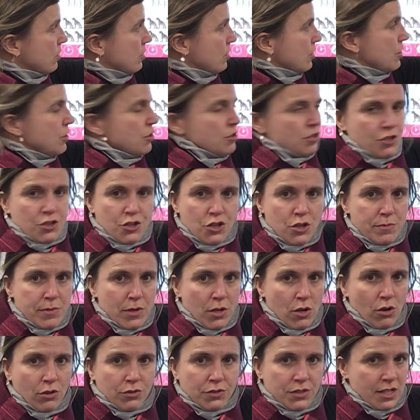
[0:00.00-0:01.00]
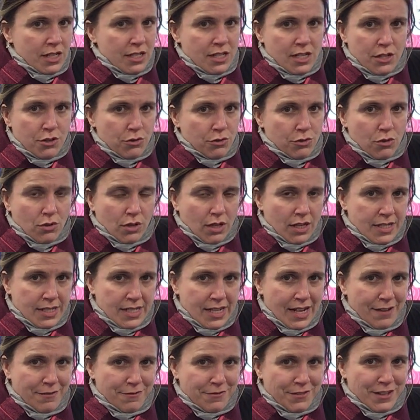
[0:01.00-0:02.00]
used Numerals. I know you're not going to
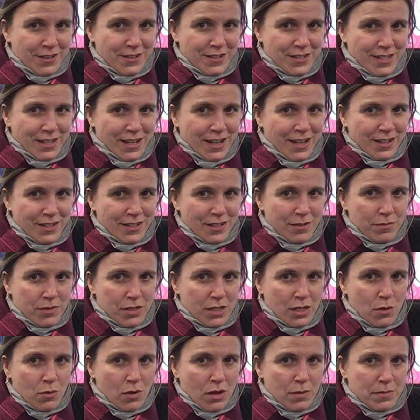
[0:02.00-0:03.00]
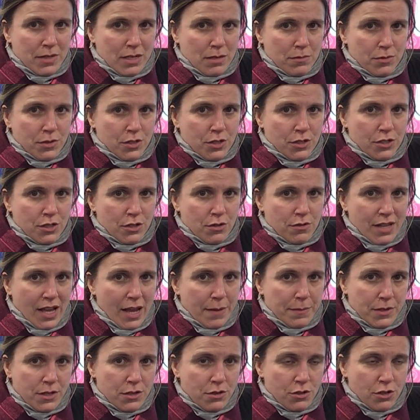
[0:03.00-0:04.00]
have those at home, so you won't be able to do
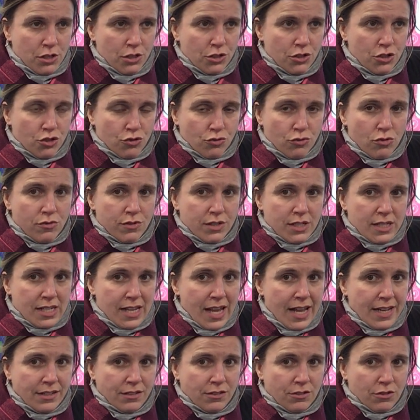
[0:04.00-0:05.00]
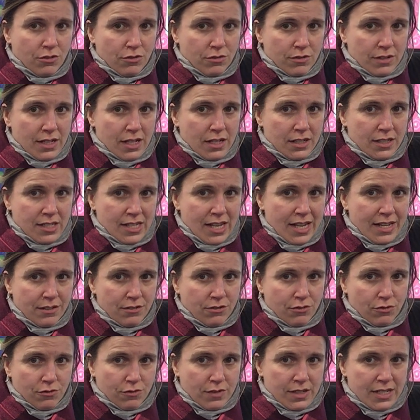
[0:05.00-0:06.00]
that. But you could draw a 10 grid,
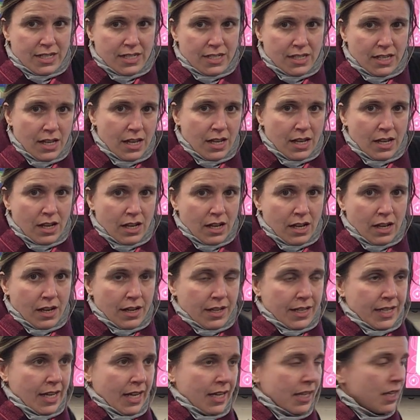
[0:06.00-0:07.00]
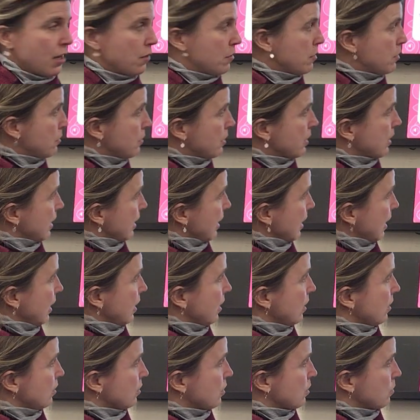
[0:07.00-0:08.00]
okay, like we were looking at
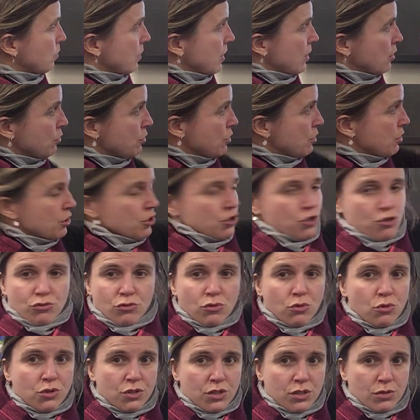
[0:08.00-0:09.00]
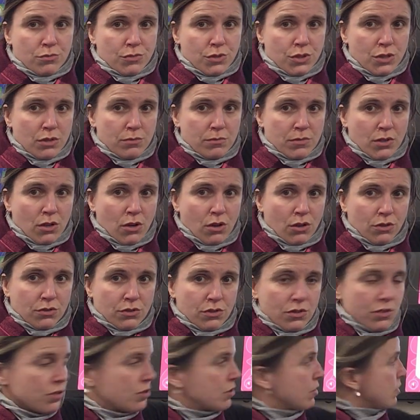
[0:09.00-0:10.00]
last week, or you could draw some
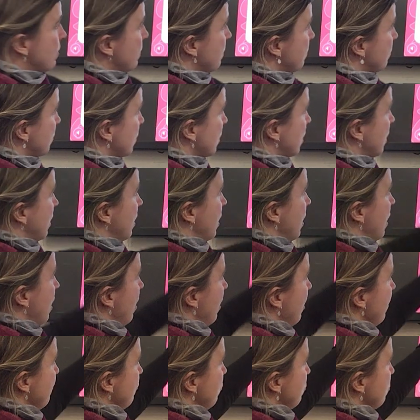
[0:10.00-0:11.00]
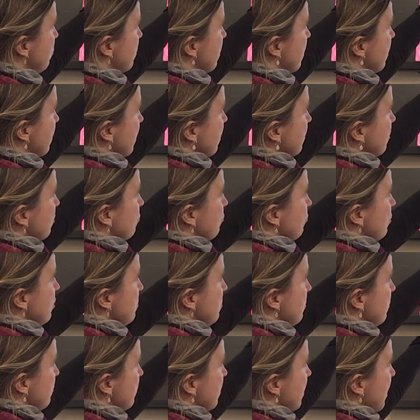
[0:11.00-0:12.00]
Numerals. I've also done a
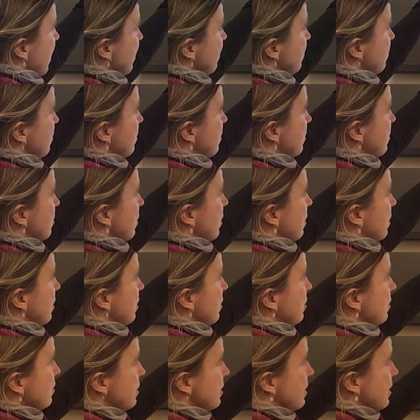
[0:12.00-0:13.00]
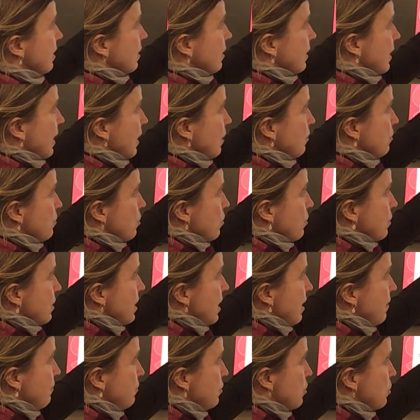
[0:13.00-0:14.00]
group of 10 stars, and then I count on
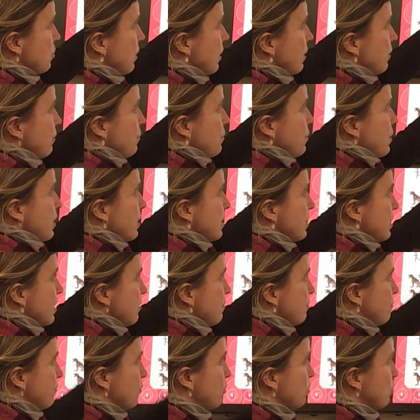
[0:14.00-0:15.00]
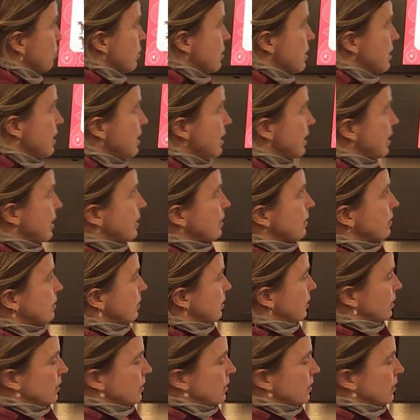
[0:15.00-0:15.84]
11, 12, 13, 14.